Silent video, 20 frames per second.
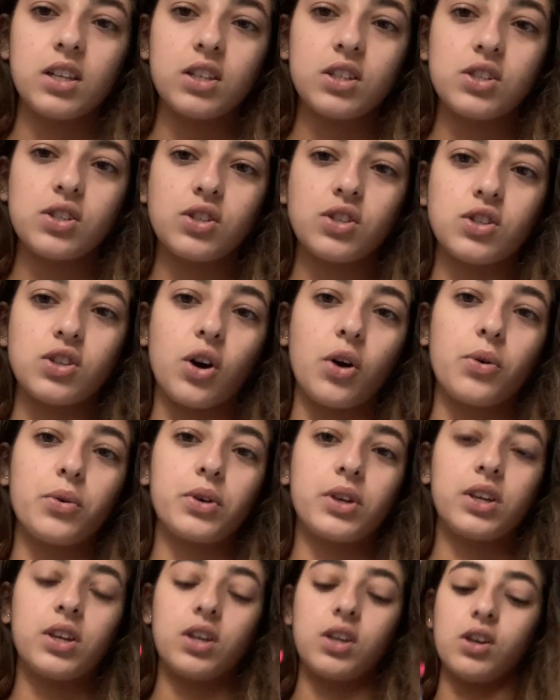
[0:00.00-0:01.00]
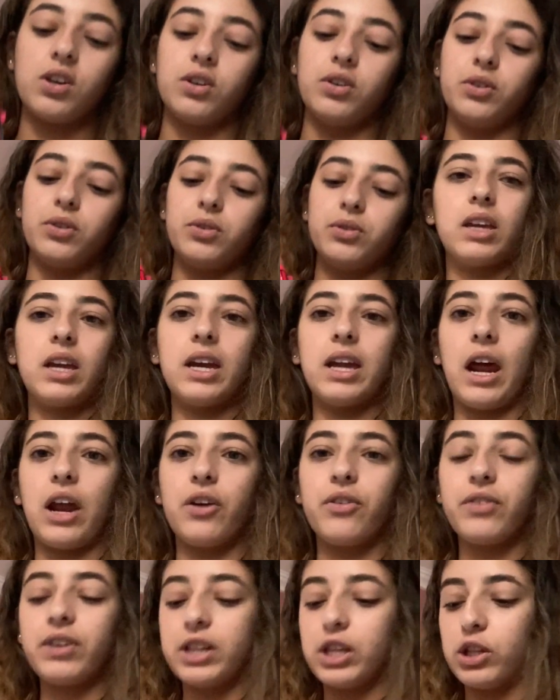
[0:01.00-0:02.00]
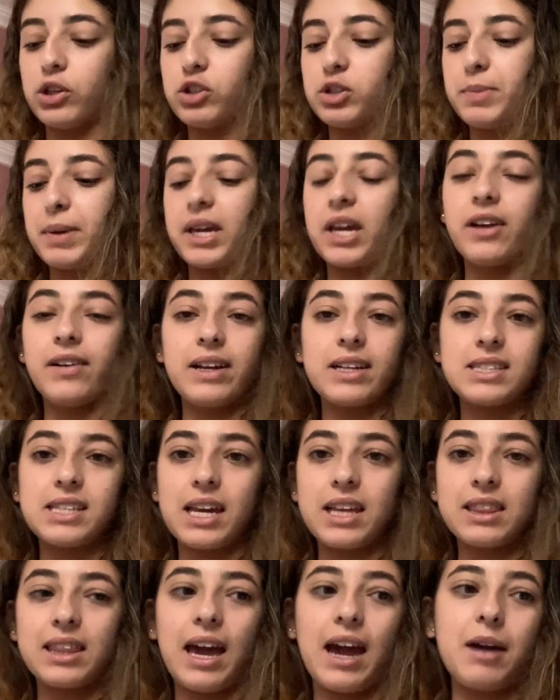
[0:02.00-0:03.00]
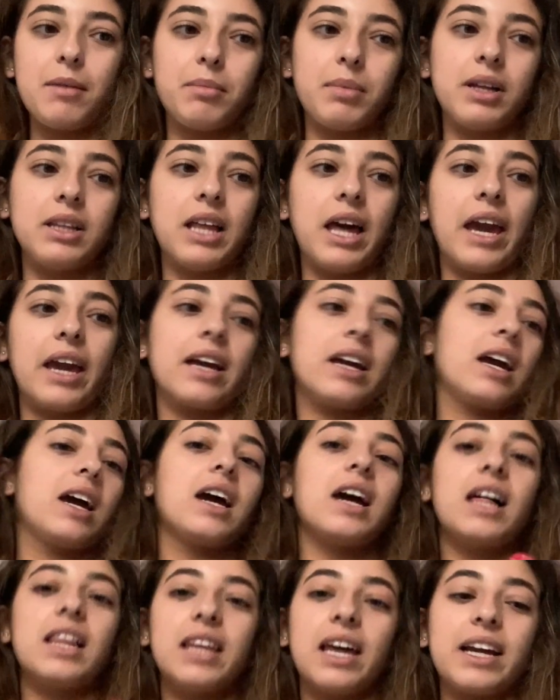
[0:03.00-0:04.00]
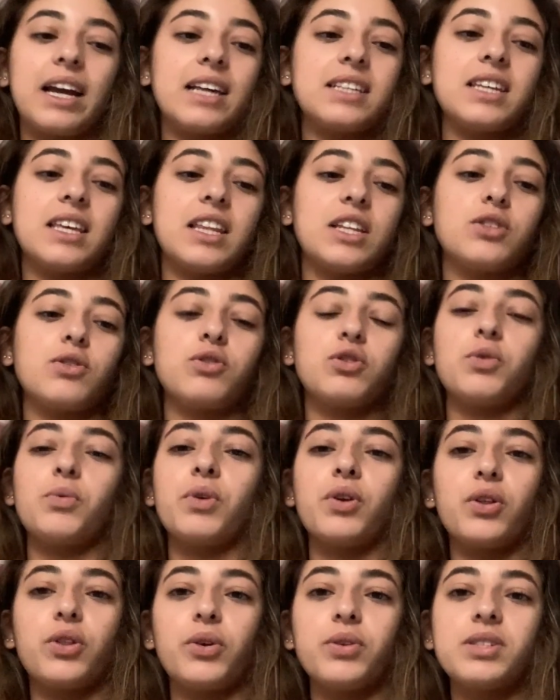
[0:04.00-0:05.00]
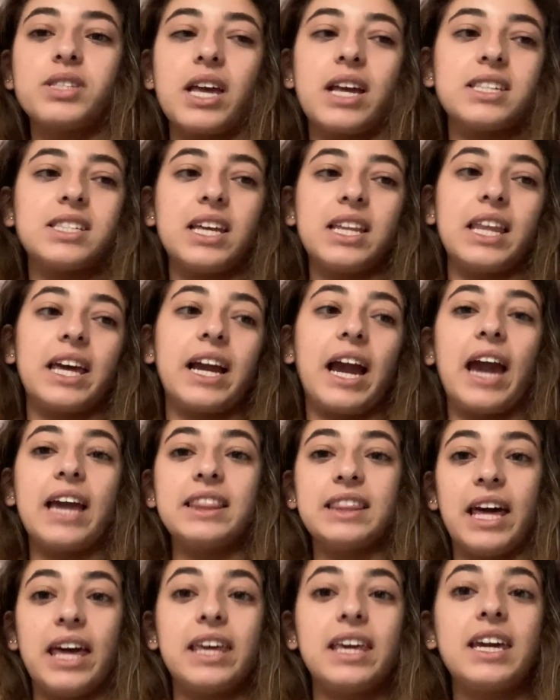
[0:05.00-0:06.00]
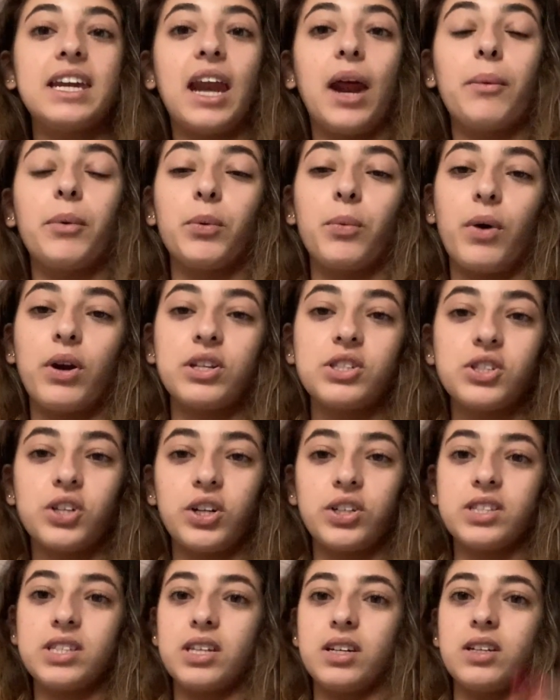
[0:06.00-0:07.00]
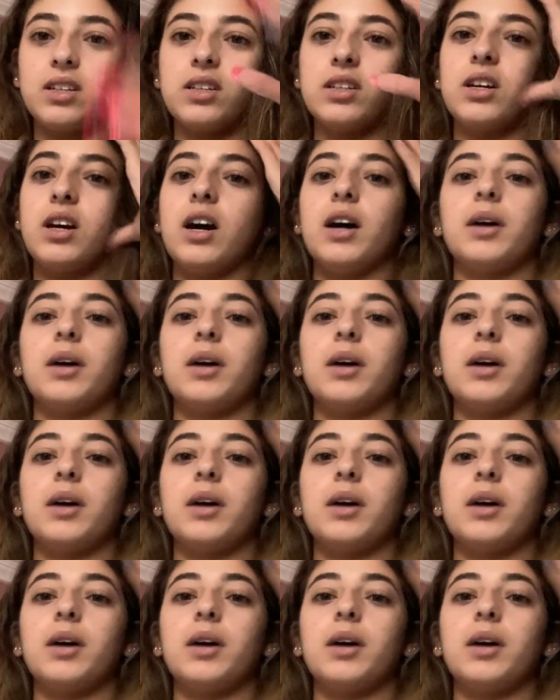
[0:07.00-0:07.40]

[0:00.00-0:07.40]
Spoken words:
So cute. And I don't really use big earrings like that, but like I said, that's also one of those things that like I like it. I would want to start to